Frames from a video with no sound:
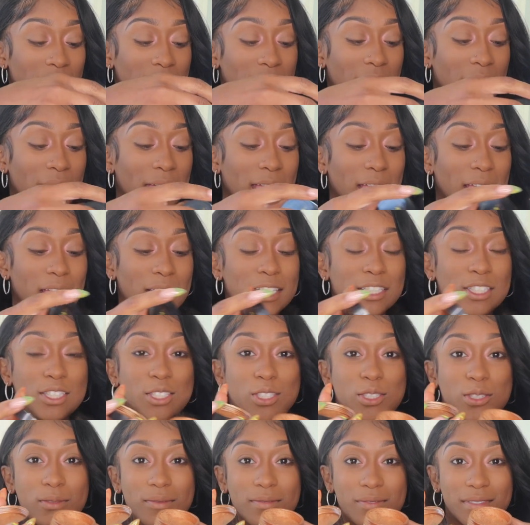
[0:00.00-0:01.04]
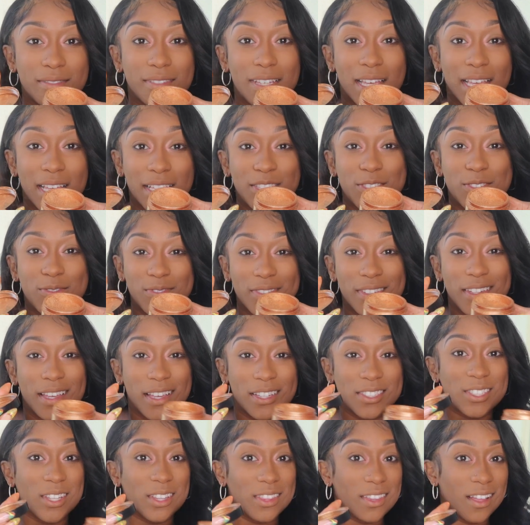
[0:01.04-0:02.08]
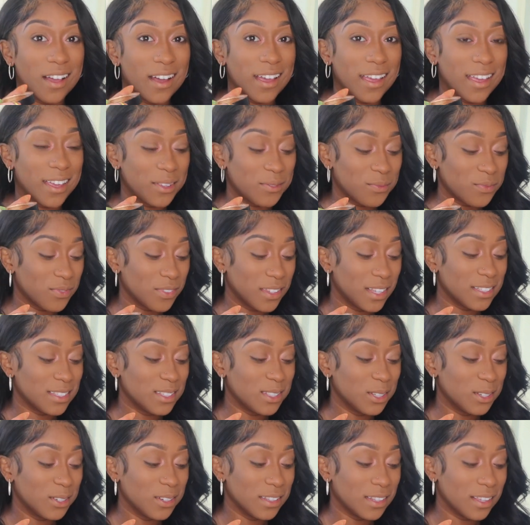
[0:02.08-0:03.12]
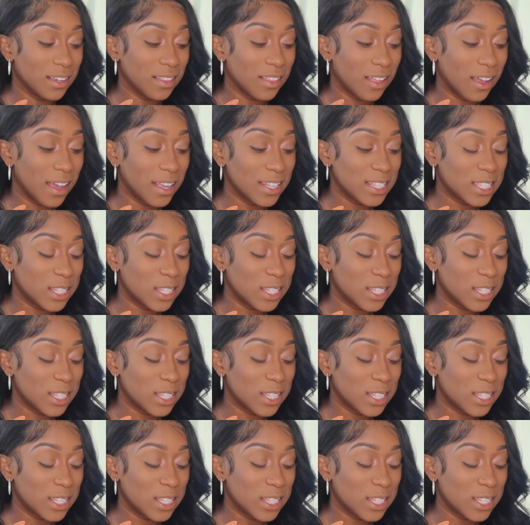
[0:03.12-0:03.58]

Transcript: Like it's a lot. It's literally a lot.